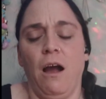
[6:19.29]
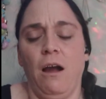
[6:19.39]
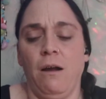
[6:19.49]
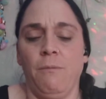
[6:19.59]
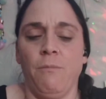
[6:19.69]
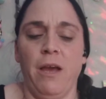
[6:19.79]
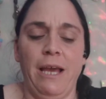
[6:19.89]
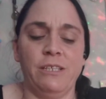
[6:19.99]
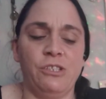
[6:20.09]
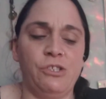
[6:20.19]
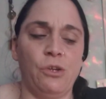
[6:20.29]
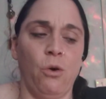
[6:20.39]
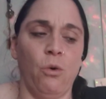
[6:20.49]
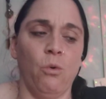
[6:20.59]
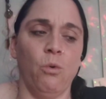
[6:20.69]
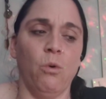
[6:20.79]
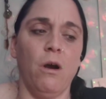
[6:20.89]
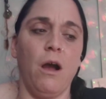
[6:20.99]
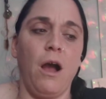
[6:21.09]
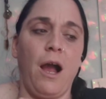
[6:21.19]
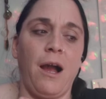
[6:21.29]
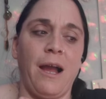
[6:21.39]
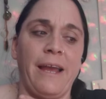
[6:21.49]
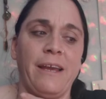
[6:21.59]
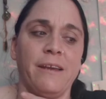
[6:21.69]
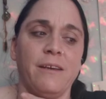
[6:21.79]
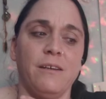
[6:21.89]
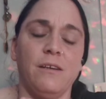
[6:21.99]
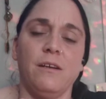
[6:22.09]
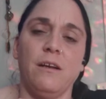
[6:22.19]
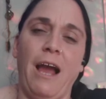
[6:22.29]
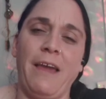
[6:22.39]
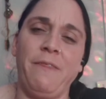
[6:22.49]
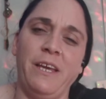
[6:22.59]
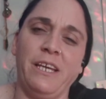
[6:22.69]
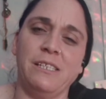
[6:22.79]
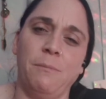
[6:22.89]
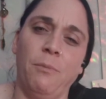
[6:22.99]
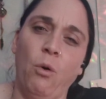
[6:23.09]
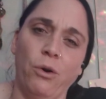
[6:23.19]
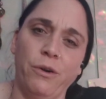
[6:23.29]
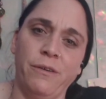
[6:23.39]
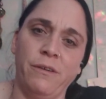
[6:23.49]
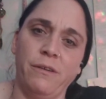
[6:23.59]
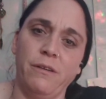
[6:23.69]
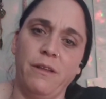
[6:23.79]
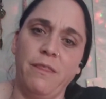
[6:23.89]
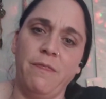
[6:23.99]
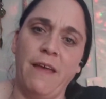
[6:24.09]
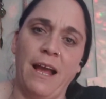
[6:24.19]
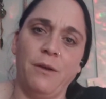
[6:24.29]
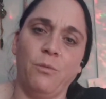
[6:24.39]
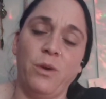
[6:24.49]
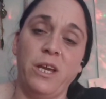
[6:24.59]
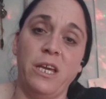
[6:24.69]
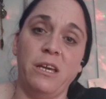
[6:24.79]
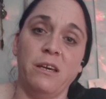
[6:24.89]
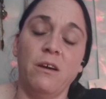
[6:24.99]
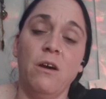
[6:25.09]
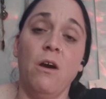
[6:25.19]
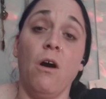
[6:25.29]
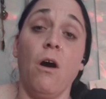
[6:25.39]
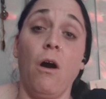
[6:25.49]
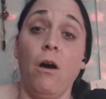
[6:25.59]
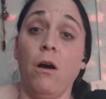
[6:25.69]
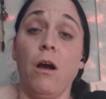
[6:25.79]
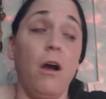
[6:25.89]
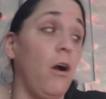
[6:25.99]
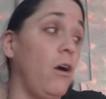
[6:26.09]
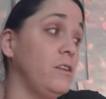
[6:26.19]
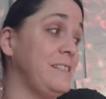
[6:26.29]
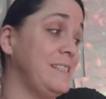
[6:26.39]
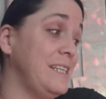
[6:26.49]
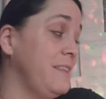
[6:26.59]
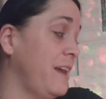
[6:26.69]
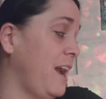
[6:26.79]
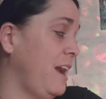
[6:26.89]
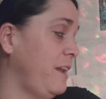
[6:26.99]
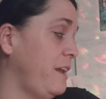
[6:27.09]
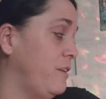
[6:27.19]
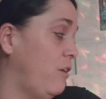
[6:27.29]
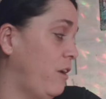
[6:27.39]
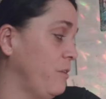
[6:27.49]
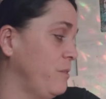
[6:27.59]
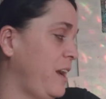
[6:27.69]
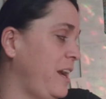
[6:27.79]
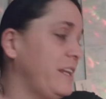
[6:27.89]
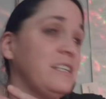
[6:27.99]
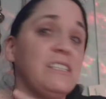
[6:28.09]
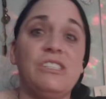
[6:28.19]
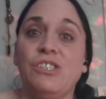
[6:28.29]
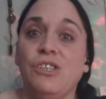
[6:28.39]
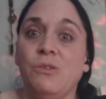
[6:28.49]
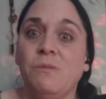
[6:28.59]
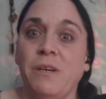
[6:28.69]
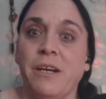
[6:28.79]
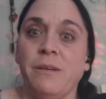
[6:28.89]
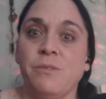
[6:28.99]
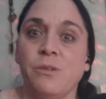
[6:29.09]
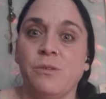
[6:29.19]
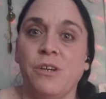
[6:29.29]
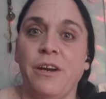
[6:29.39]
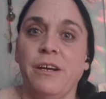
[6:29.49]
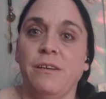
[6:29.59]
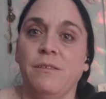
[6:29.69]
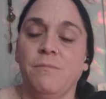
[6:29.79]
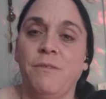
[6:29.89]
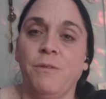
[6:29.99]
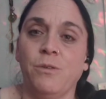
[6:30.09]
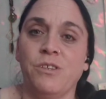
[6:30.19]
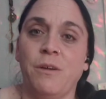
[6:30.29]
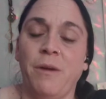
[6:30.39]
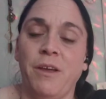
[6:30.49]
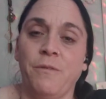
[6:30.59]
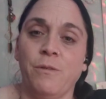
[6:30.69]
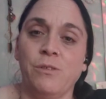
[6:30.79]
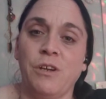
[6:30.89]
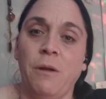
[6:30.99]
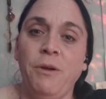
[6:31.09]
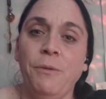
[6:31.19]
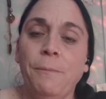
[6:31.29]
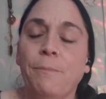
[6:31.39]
And so I think it's important that we see that and honor that. Excuse me, I am so sorry. My other phone's not on mute.